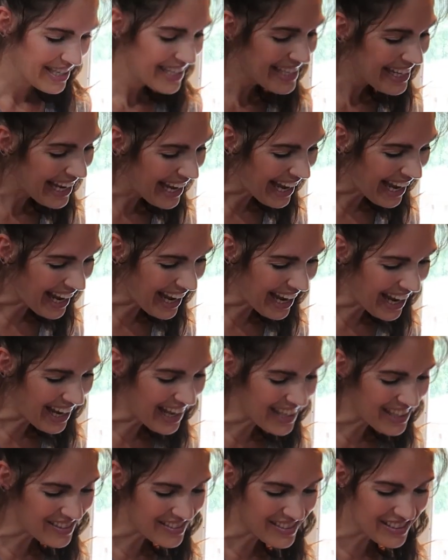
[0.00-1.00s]

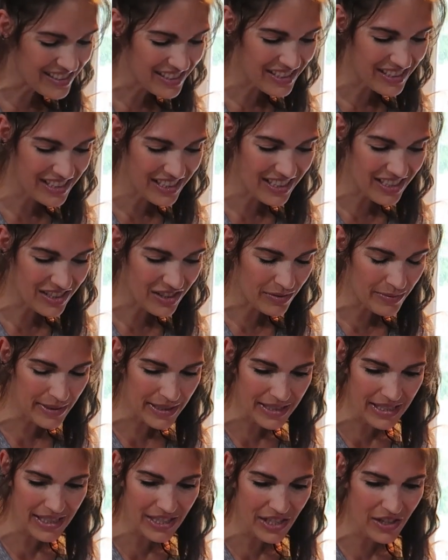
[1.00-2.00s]
Yeah, a little
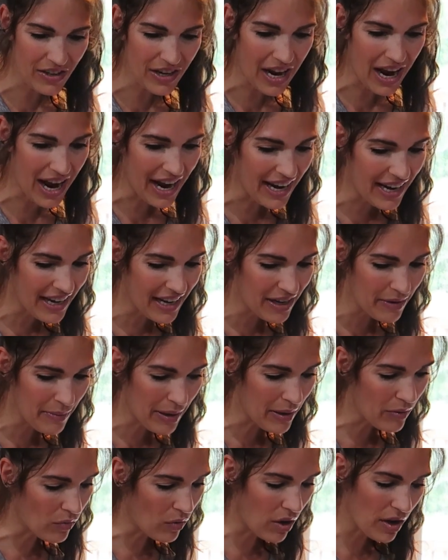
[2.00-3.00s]
bit, and your eye
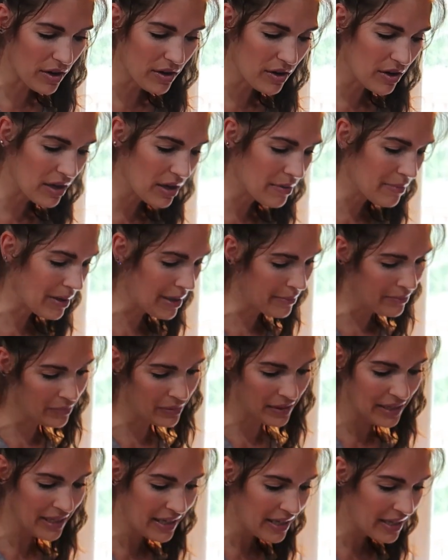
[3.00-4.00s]
might water, it might
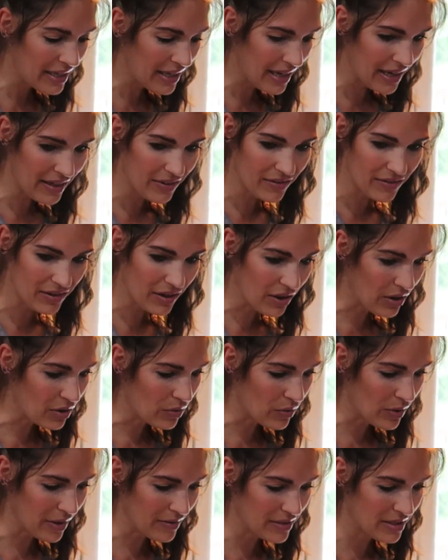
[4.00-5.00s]
bleed. I don't know.
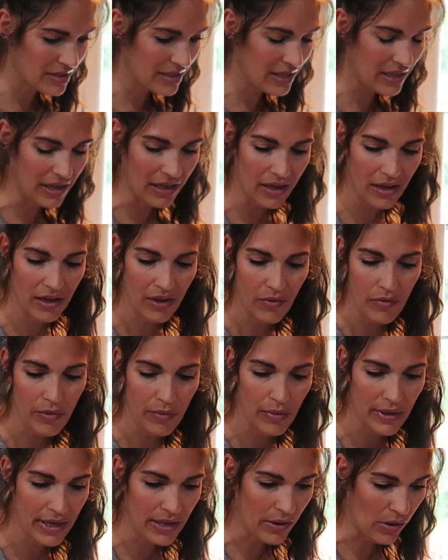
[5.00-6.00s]
We'll have to see. We're
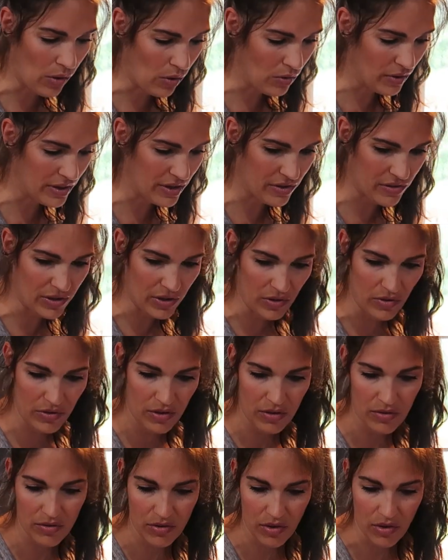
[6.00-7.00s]
putting a hole in your nose,
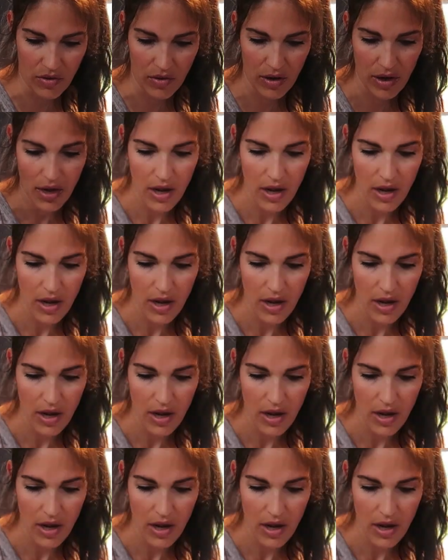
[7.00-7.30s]
so.